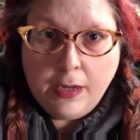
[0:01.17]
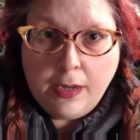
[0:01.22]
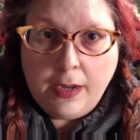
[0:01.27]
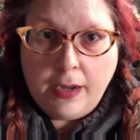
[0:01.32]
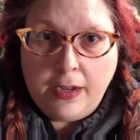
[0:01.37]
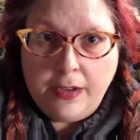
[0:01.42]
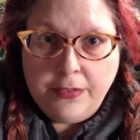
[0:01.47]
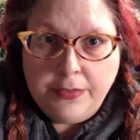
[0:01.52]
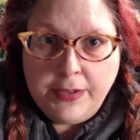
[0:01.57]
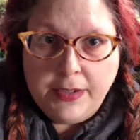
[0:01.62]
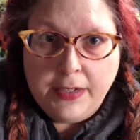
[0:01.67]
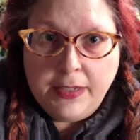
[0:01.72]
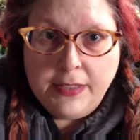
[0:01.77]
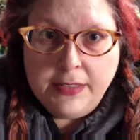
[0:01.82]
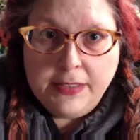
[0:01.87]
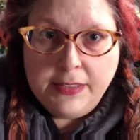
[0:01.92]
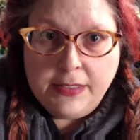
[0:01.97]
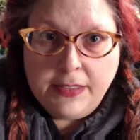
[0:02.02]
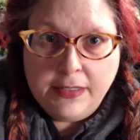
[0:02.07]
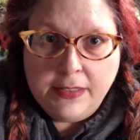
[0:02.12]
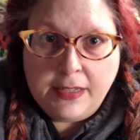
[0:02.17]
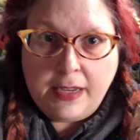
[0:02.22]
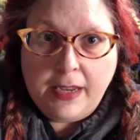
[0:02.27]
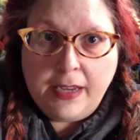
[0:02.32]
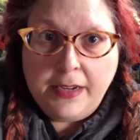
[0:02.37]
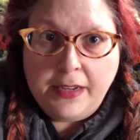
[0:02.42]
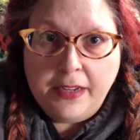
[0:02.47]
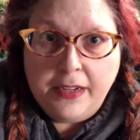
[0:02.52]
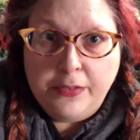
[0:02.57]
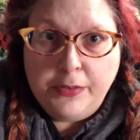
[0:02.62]
Hi friends, it's
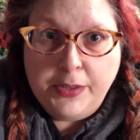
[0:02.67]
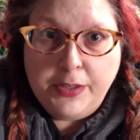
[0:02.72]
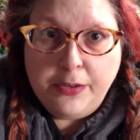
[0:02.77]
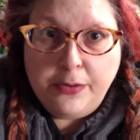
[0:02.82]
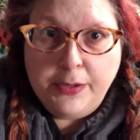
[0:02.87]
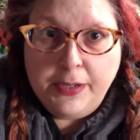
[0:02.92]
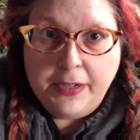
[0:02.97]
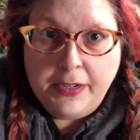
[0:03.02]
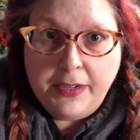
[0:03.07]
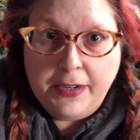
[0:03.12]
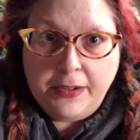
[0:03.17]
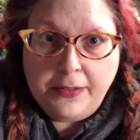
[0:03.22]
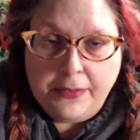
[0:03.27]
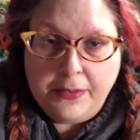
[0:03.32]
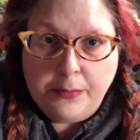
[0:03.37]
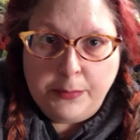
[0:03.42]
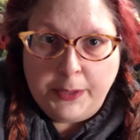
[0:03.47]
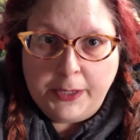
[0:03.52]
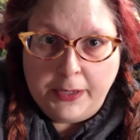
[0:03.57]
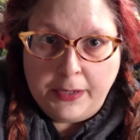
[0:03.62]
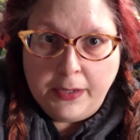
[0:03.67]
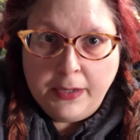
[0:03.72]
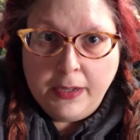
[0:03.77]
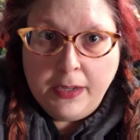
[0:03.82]
Annie with a quick announcement.